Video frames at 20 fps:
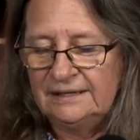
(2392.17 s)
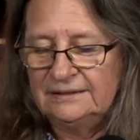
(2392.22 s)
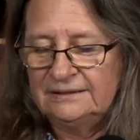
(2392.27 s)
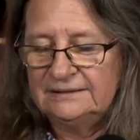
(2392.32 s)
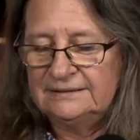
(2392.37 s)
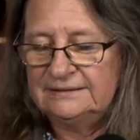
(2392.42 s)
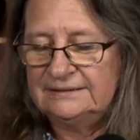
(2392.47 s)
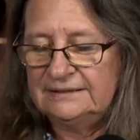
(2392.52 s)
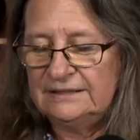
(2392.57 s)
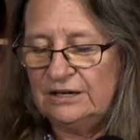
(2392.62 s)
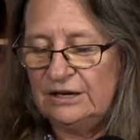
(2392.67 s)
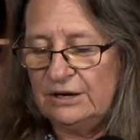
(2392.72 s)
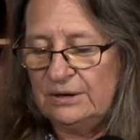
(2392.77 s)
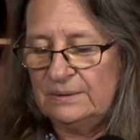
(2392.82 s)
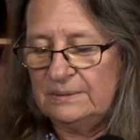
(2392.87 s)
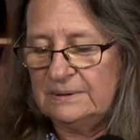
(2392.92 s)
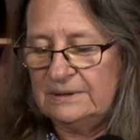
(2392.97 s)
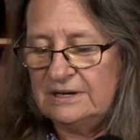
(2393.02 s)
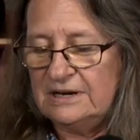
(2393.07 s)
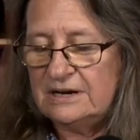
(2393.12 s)

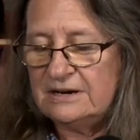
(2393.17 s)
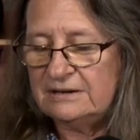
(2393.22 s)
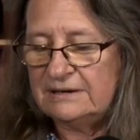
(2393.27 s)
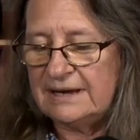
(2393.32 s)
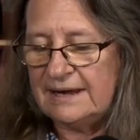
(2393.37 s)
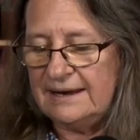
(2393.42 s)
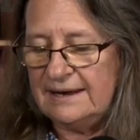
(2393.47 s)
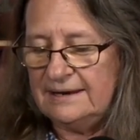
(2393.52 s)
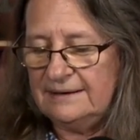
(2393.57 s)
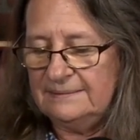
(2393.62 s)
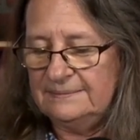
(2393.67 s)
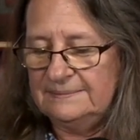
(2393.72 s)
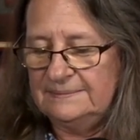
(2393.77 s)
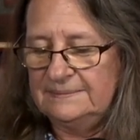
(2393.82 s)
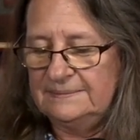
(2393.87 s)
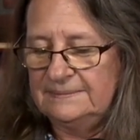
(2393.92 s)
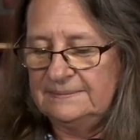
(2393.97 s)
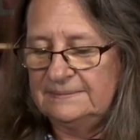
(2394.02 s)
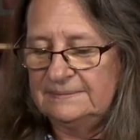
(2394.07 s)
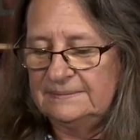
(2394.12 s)
So, okay.
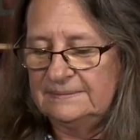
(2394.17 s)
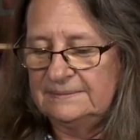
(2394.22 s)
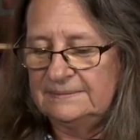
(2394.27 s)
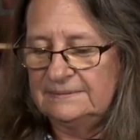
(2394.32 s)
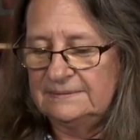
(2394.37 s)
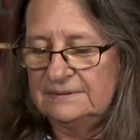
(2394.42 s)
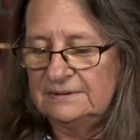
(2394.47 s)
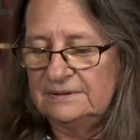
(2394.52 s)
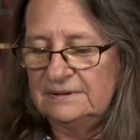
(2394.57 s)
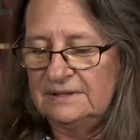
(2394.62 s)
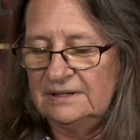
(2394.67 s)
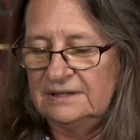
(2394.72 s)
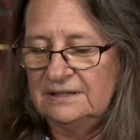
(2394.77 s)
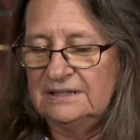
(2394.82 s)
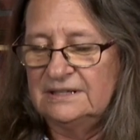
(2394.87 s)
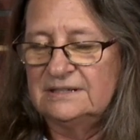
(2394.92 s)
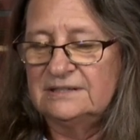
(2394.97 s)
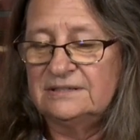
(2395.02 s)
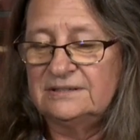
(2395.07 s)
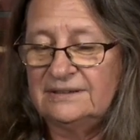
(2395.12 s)

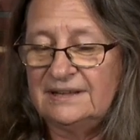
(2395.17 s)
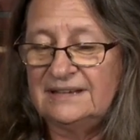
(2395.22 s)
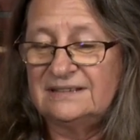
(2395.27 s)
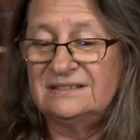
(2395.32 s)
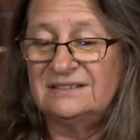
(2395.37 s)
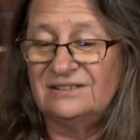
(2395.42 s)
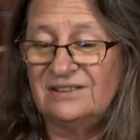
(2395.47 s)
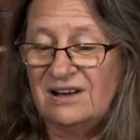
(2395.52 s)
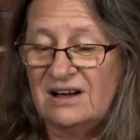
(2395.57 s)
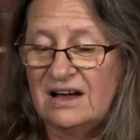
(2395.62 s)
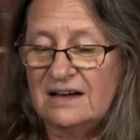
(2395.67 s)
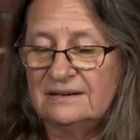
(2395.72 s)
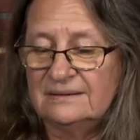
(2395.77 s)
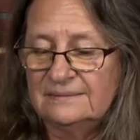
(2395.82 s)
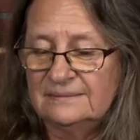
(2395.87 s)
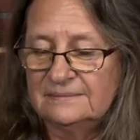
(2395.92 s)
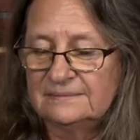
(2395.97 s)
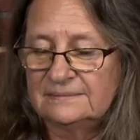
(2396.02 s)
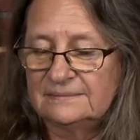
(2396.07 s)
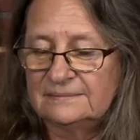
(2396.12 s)
So that's a lot.
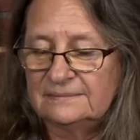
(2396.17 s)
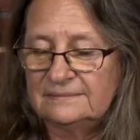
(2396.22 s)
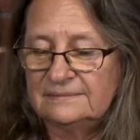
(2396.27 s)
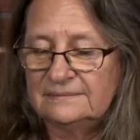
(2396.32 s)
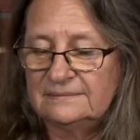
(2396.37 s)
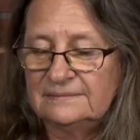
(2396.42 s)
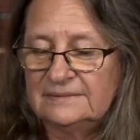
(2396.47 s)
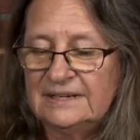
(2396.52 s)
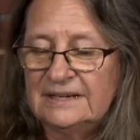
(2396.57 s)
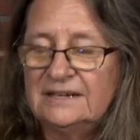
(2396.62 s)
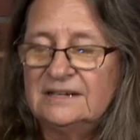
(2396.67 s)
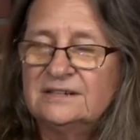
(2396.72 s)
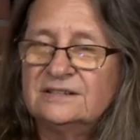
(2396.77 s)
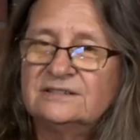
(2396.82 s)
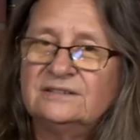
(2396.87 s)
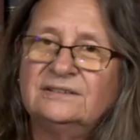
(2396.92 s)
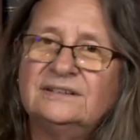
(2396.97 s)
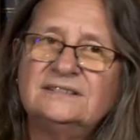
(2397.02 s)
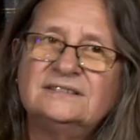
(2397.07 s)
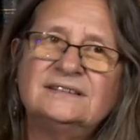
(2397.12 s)

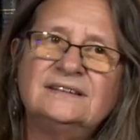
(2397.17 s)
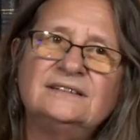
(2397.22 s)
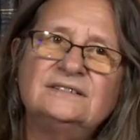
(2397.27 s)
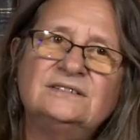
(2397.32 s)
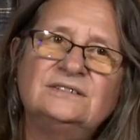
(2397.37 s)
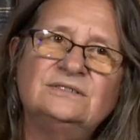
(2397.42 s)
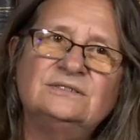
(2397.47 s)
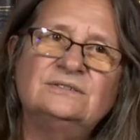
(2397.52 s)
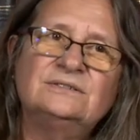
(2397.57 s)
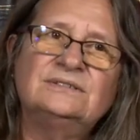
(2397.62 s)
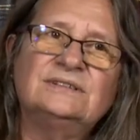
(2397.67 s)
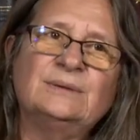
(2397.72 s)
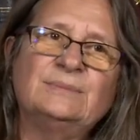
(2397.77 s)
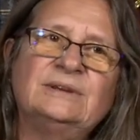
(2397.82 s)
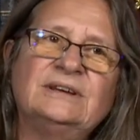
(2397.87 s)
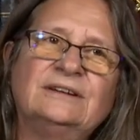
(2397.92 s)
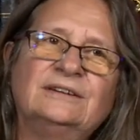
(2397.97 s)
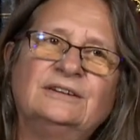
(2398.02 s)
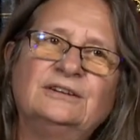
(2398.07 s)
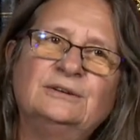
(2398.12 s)
So let's get to
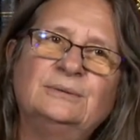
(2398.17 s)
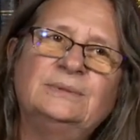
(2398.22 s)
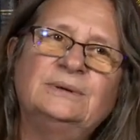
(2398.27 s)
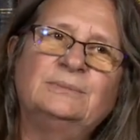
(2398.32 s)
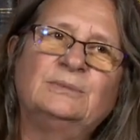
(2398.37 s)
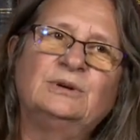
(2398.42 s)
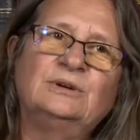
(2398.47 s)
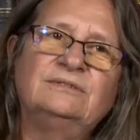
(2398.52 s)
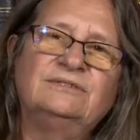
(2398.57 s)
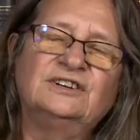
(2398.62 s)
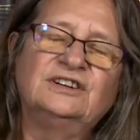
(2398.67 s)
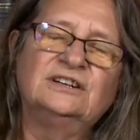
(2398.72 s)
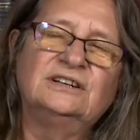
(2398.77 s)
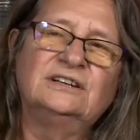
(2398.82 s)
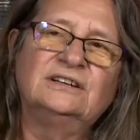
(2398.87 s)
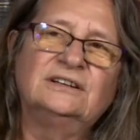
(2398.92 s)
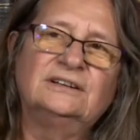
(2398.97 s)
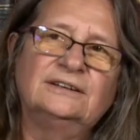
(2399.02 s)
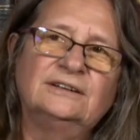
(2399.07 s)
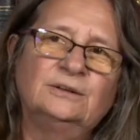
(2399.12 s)
something a little bit more fun and
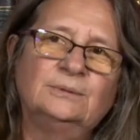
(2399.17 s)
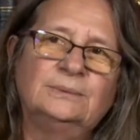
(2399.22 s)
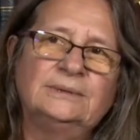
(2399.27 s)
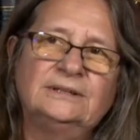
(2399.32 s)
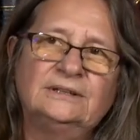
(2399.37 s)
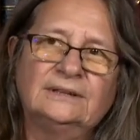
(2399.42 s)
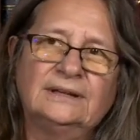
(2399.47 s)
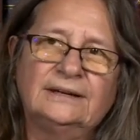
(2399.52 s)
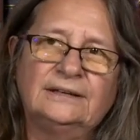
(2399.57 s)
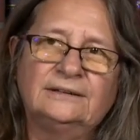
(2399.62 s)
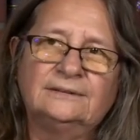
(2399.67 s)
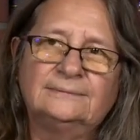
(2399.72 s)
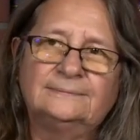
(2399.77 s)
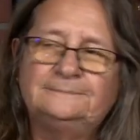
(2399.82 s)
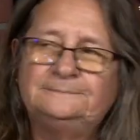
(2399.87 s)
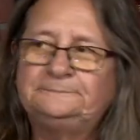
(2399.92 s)
a little bit lighter.